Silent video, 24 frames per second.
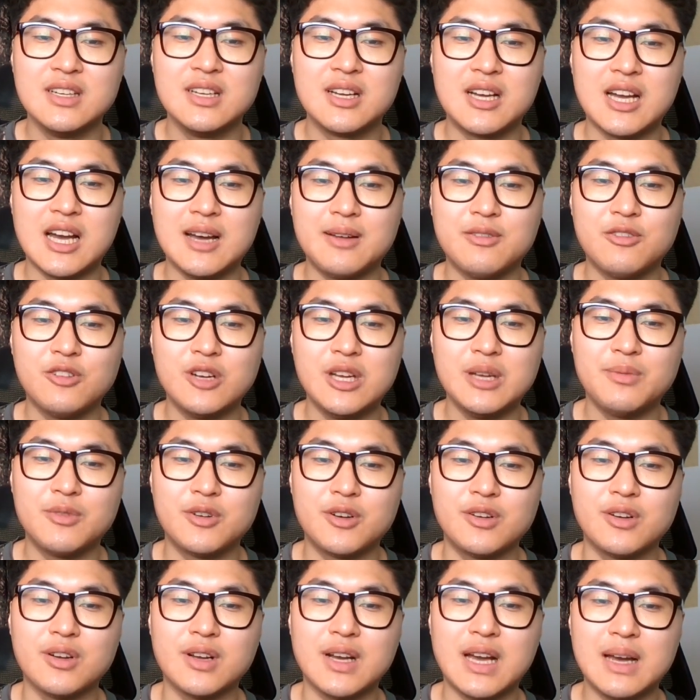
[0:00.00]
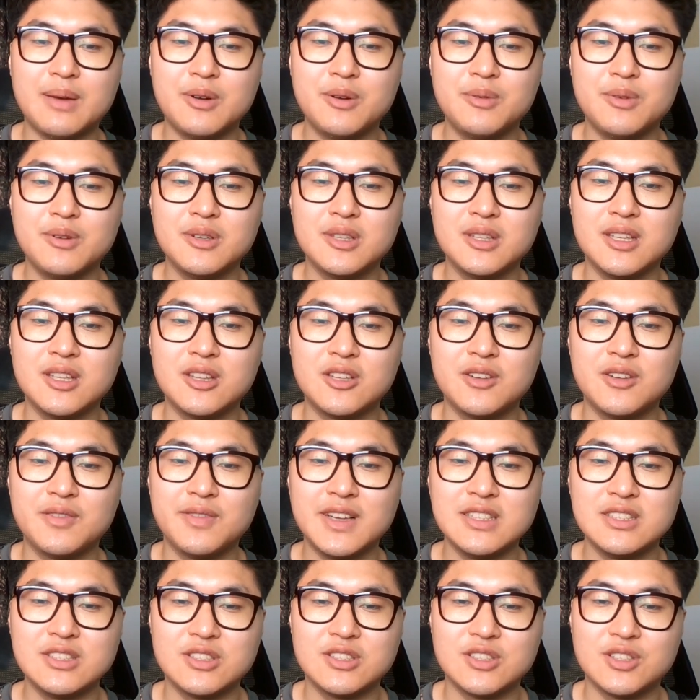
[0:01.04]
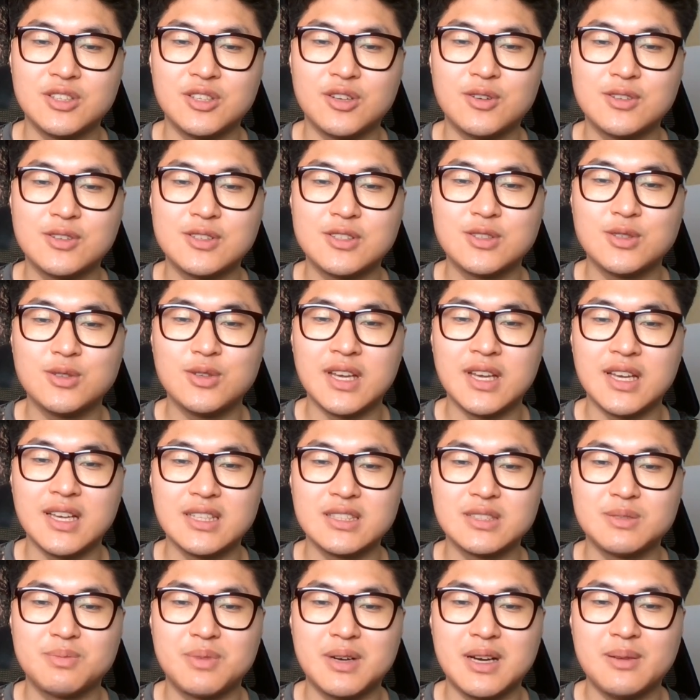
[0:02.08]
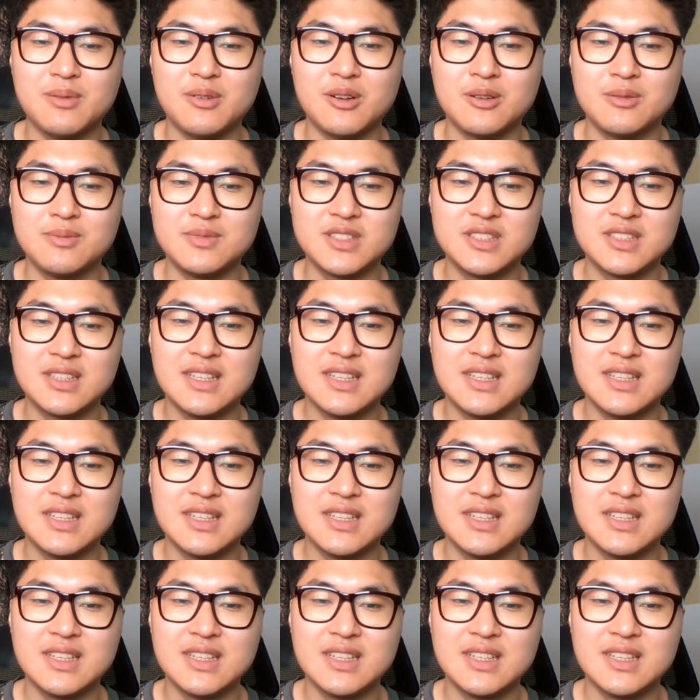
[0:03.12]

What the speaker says: However, government intervention also has problems.